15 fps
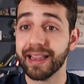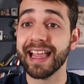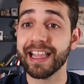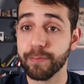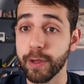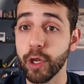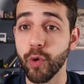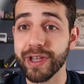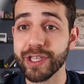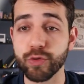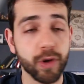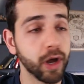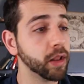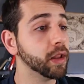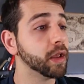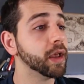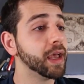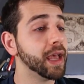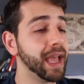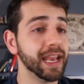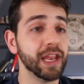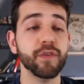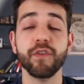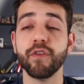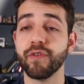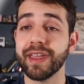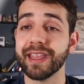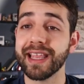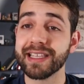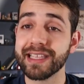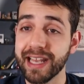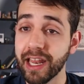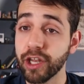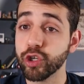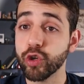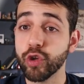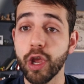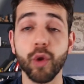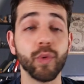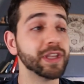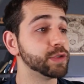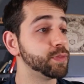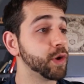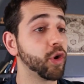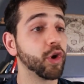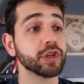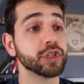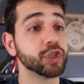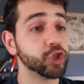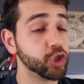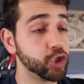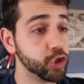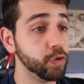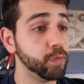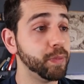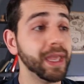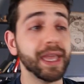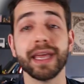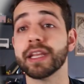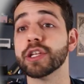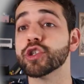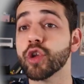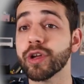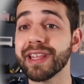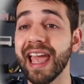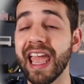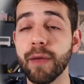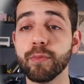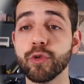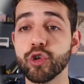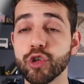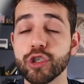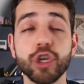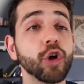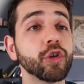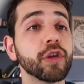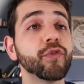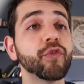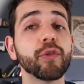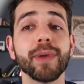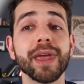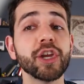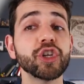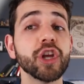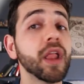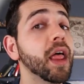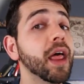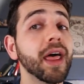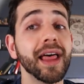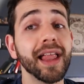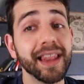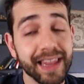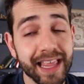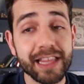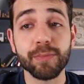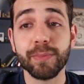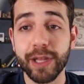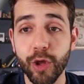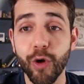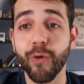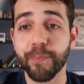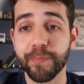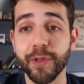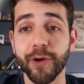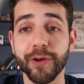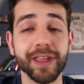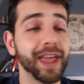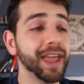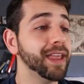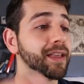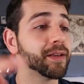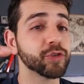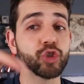let me know as well. And if you think that you need to decrease because it's too big and it's not able to see all the information, let me know, okay?